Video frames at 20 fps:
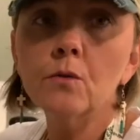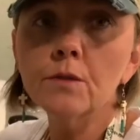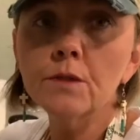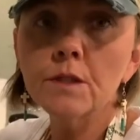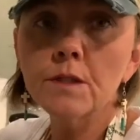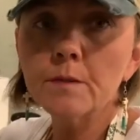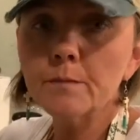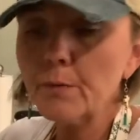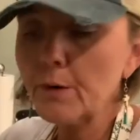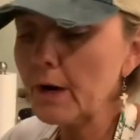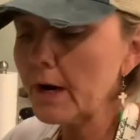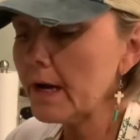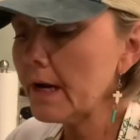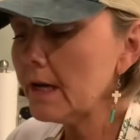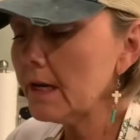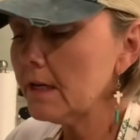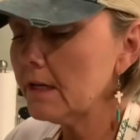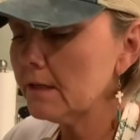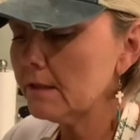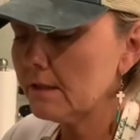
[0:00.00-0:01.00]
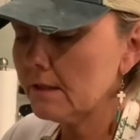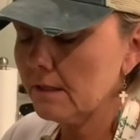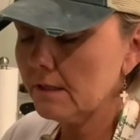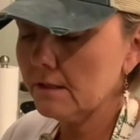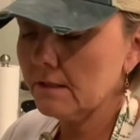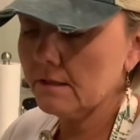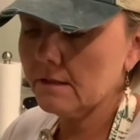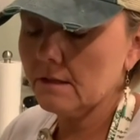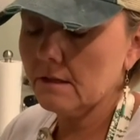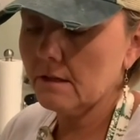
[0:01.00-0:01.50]
spray. It's,
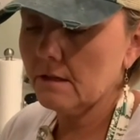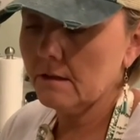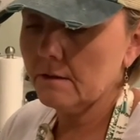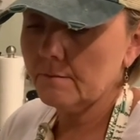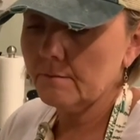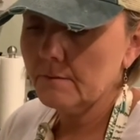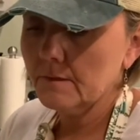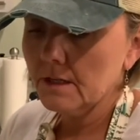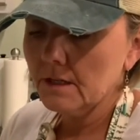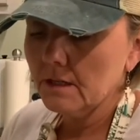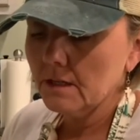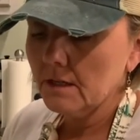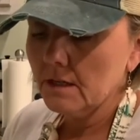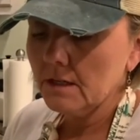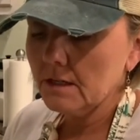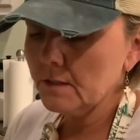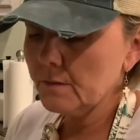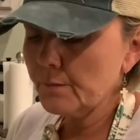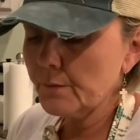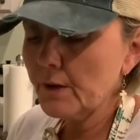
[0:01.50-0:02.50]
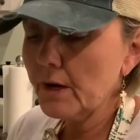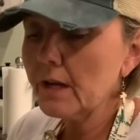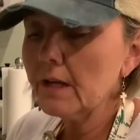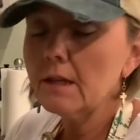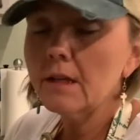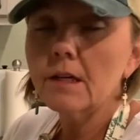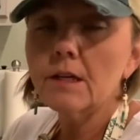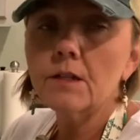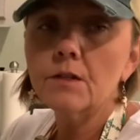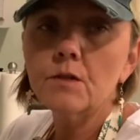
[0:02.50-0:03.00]
it's a, um, a spray
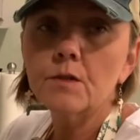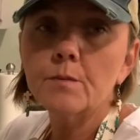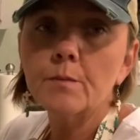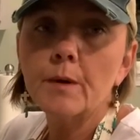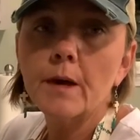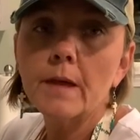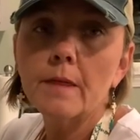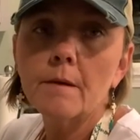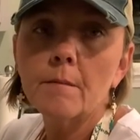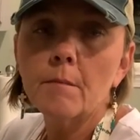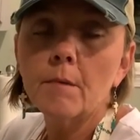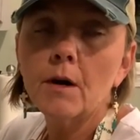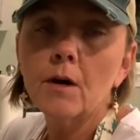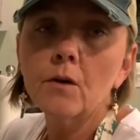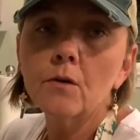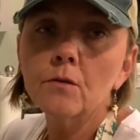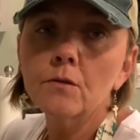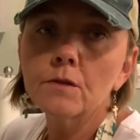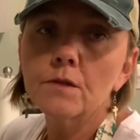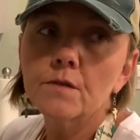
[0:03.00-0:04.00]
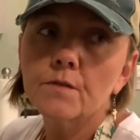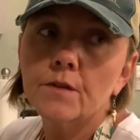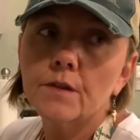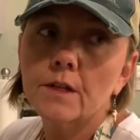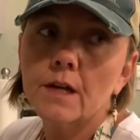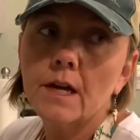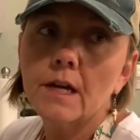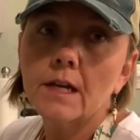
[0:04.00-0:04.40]
that you spray the molds for like